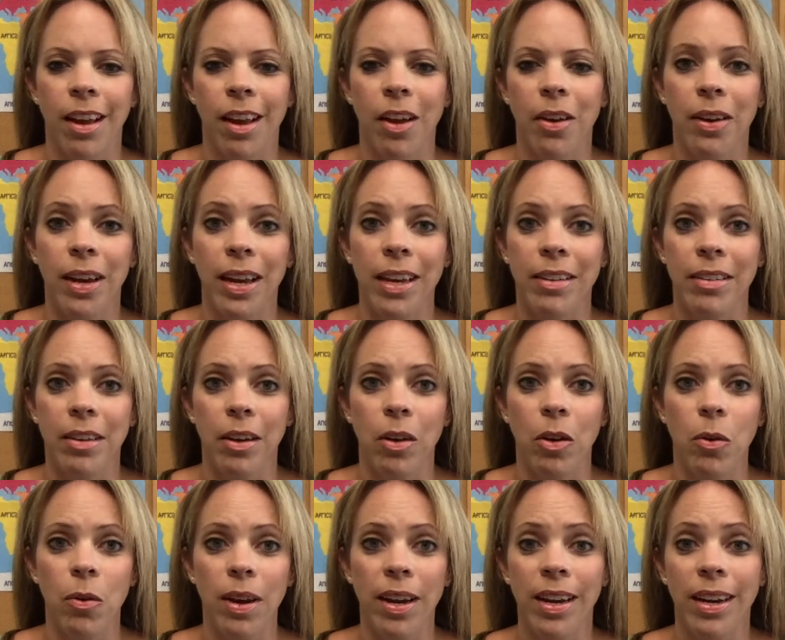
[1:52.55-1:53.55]
Okay,
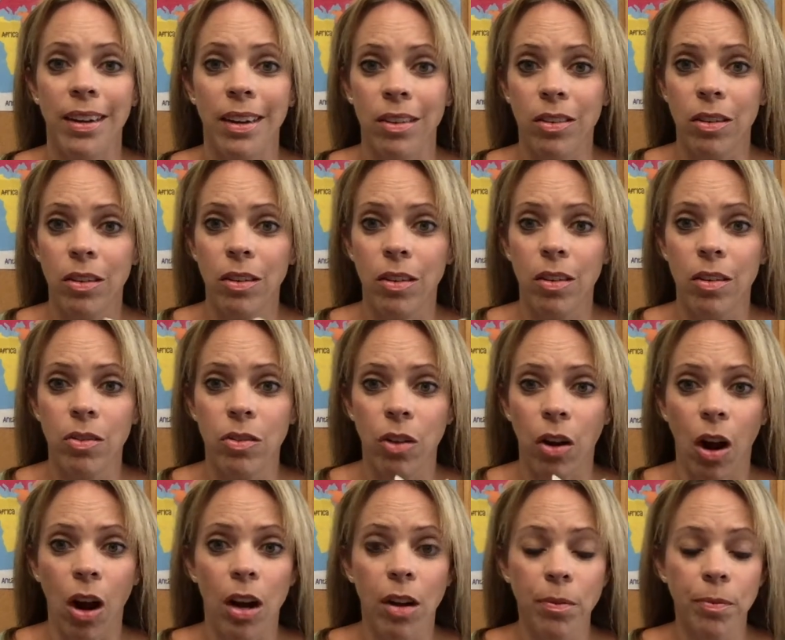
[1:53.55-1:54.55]
so in addition to the
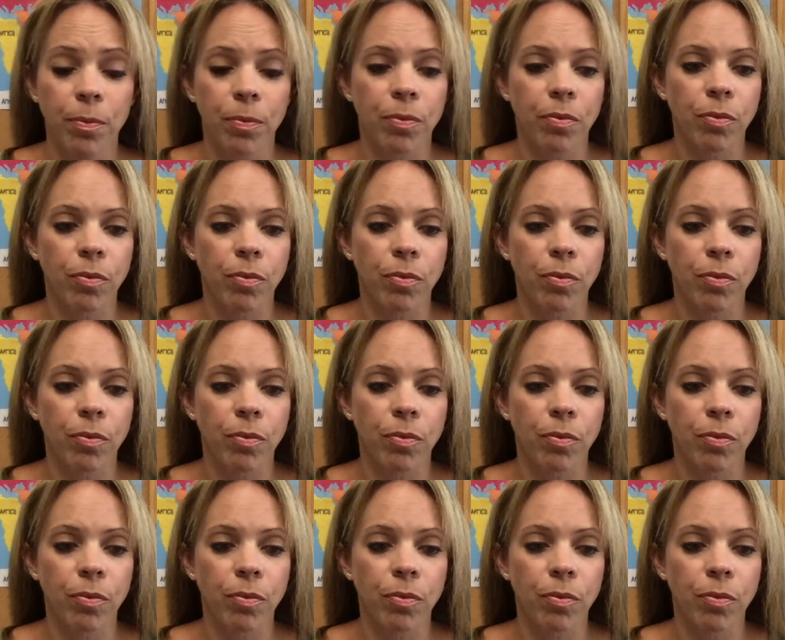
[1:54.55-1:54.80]
star,